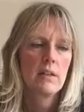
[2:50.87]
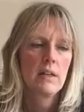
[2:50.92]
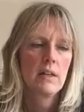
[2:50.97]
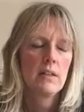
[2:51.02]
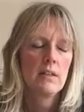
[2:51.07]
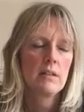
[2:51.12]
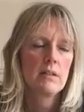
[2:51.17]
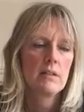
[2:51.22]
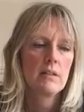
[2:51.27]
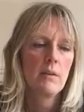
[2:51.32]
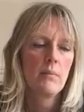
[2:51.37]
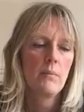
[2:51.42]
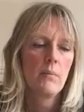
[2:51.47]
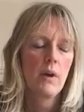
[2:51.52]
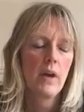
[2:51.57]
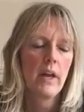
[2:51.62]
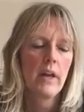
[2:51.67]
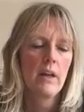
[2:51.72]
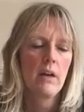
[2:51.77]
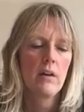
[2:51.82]
in some
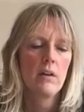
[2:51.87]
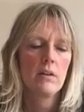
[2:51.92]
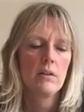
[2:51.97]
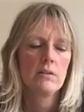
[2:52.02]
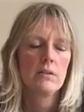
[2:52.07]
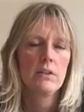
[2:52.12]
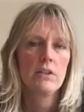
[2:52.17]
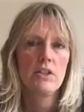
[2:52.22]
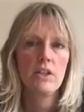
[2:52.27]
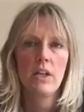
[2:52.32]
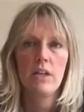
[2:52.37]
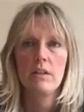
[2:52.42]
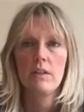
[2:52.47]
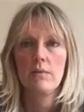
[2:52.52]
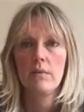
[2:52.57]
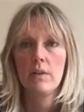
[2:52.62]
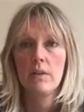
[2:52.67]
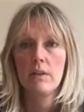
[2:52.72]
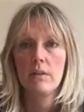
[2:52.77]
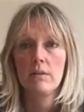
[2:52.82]
way aren't
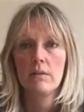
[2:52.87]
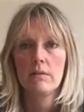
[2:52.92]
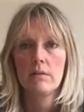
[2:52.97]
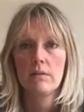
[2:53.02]
genuine.